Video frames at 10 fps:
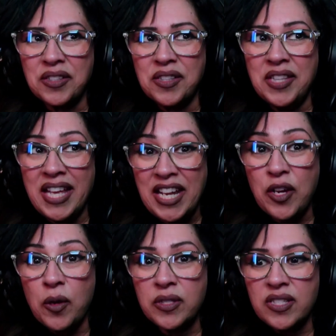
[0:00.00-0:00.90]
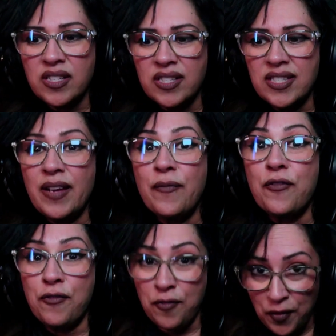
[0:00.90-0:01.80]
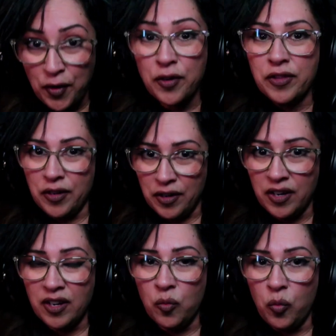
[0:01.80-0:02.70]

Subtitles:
Then it goes a step further